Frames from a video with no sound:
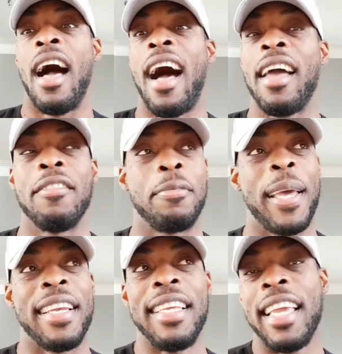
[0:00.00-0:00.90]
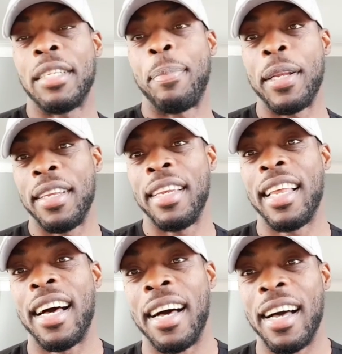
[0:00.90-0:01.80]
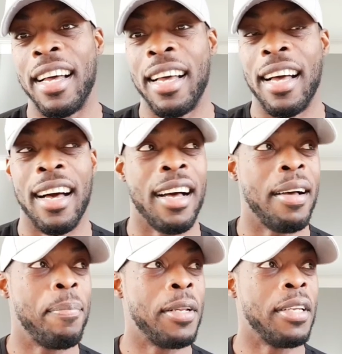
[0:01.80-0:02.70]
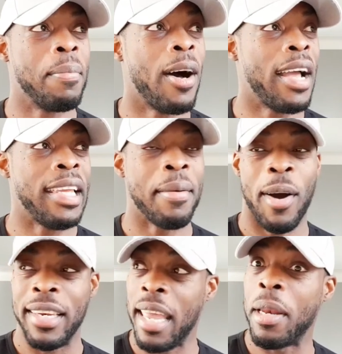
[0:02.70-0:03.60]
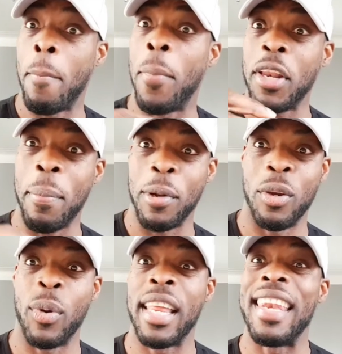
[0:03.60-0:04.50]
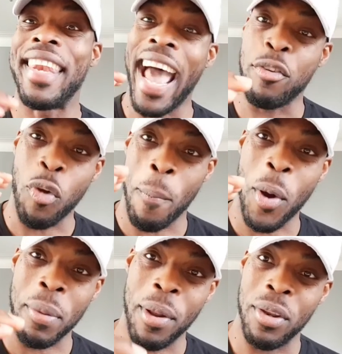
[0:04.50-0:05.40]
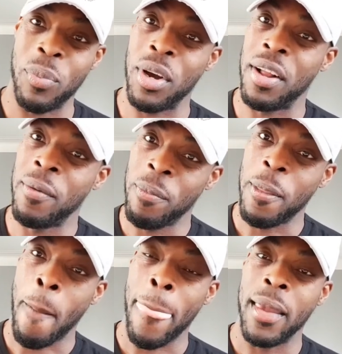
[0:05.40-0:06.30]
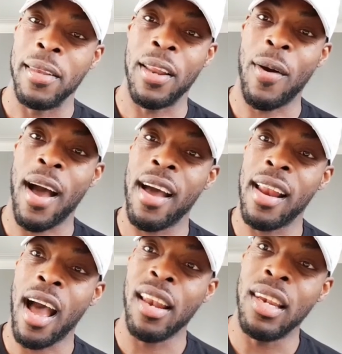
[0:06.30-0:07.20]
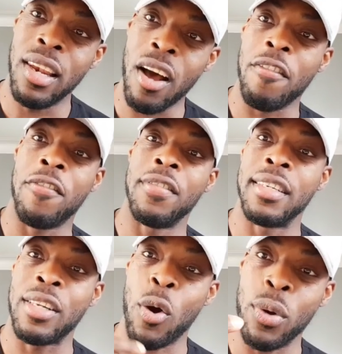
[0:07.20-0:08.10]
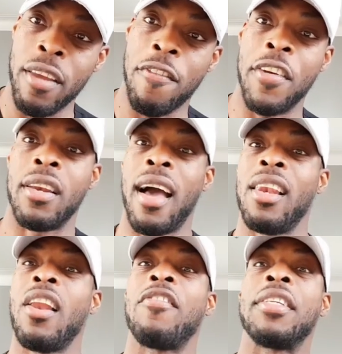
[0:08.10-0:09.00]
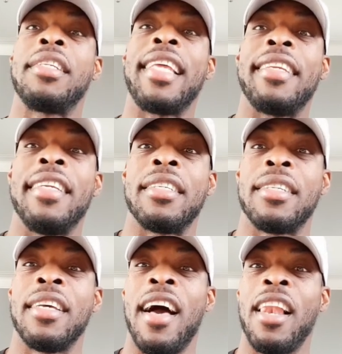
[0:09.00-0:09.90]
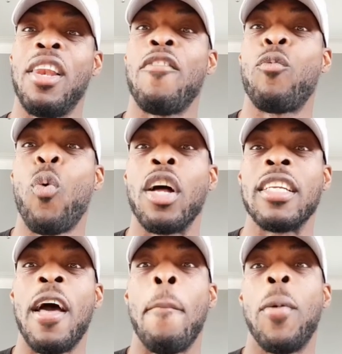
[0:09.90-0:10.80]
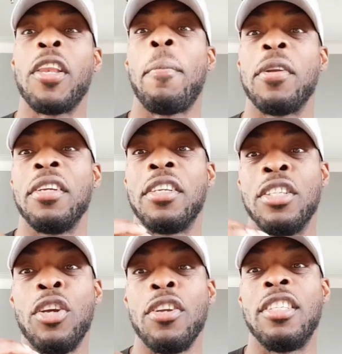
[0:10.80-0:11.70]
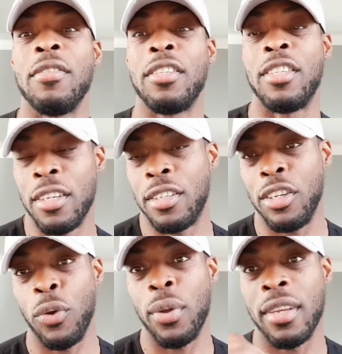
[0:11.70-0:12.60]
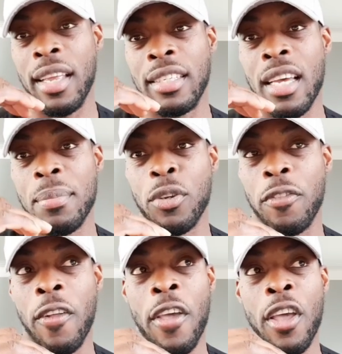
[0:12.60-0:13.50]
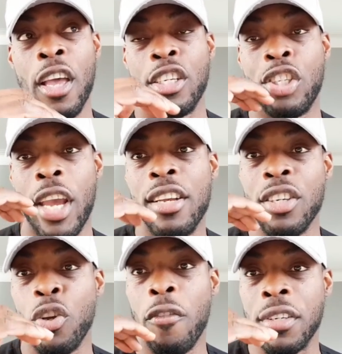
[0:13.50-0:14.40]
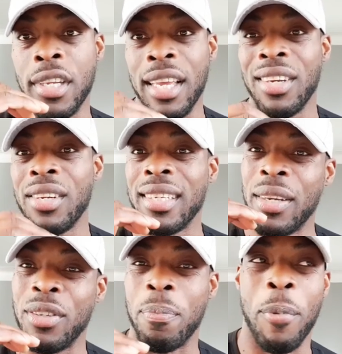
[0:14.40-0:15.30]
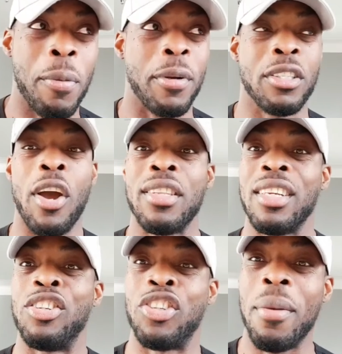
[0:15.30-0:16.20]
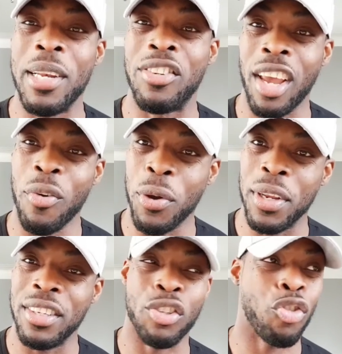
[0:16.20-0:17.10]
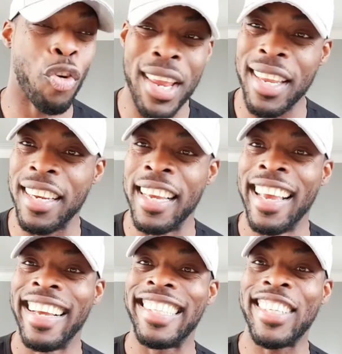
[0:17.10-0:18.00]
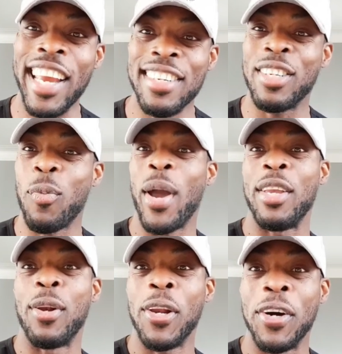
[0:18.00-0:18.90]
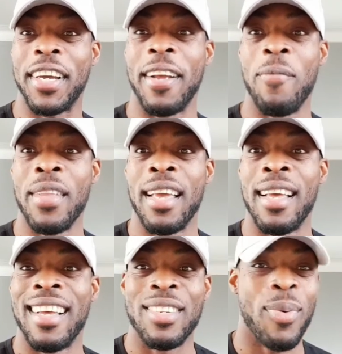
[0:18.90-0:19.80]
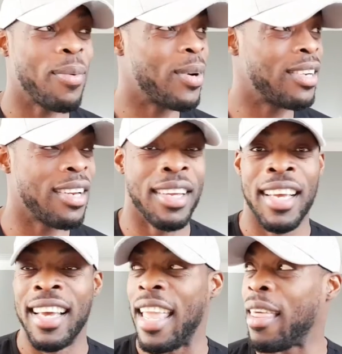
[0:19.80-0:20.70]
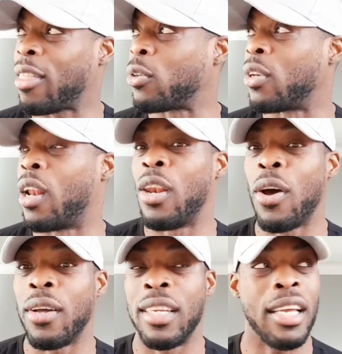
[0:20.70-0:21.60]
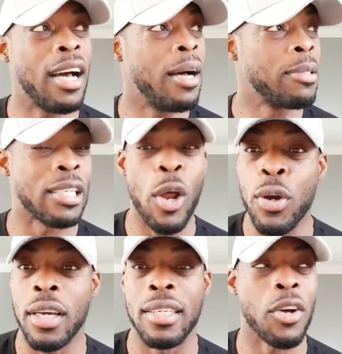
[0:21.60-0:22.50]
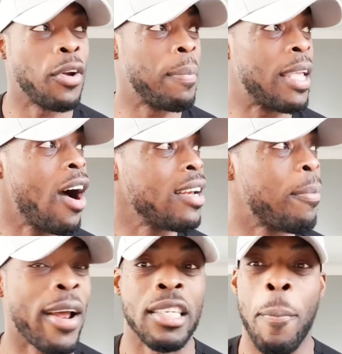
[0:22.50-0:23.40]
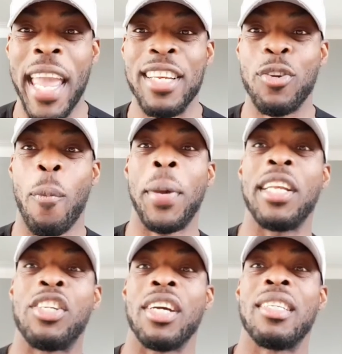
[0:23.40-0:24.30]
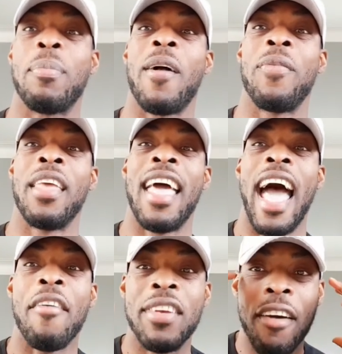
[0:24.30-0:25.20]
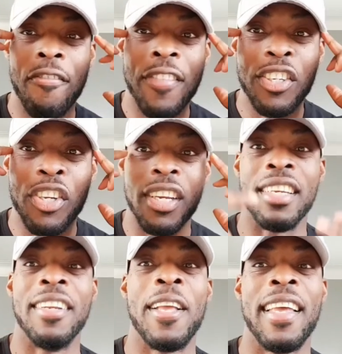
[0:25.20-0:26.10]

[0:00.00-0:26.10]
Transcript: I have spent years building my name in the bodybuilding, in the natural bodybuilding world. You know, I love this whole live fit. I love aesthetics. I love what bodybuilding can do to you in terms of changing your physique, and not necessarily just bodybuilding, just going to the gym in general and just training and changing the way you look. That's why one of the ethos or the slogan, behind the brand is paint your picture. It's about having that vision and